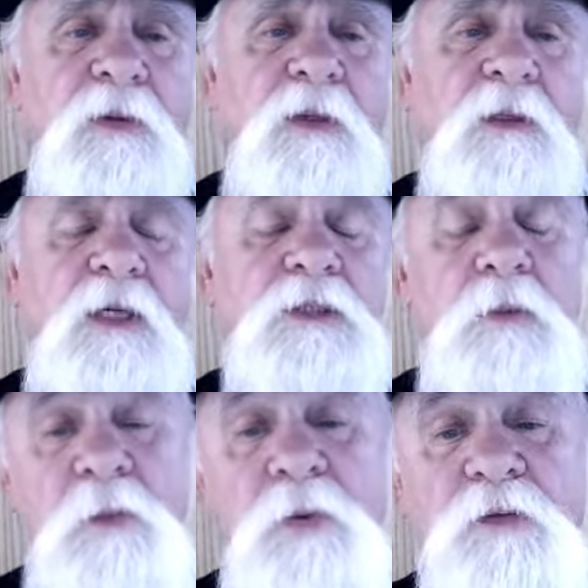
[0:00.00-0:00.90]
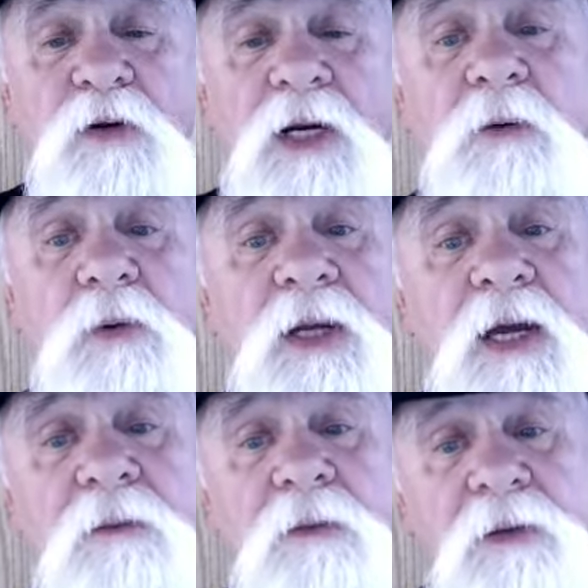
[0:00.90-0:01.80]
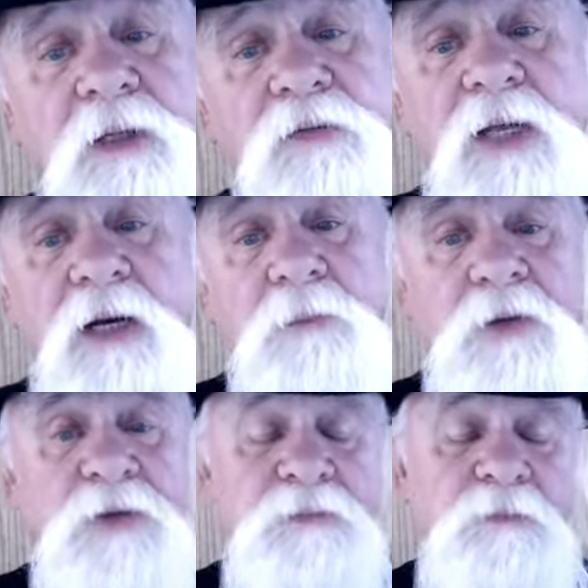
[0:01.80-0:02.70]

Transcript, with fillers: That's when we really figured out we had a, definitely had a prism.